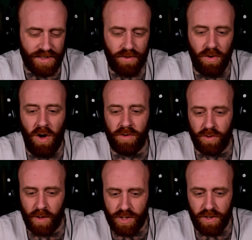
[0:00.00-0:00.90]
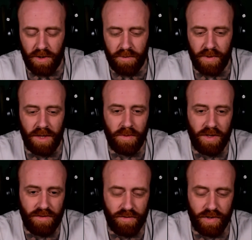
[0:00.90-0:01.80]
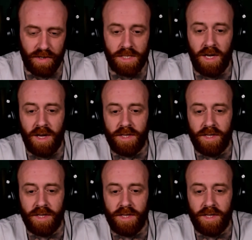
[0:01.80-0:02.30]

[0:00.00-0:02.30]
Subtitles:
and they're all Christian, but they believe different things.